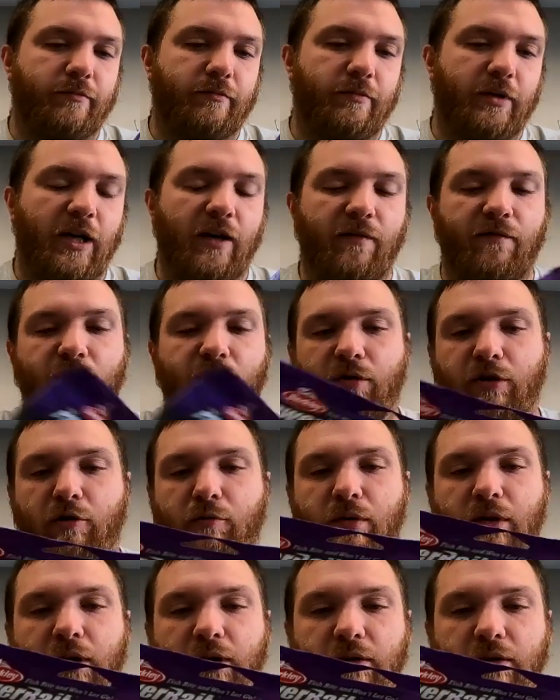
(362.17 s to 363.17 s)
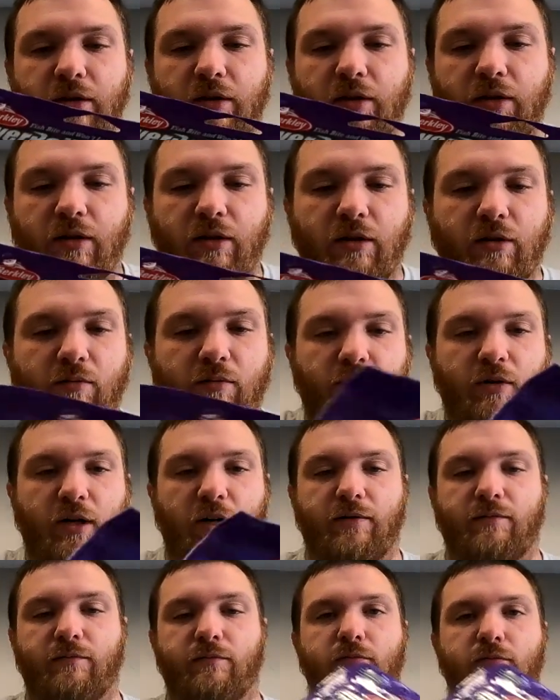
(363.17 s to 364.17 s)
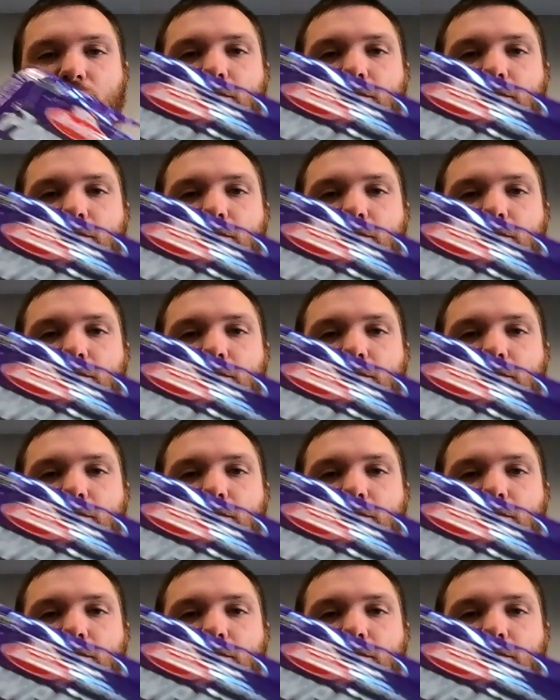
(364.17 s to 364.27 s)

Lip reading: I got fully open it, but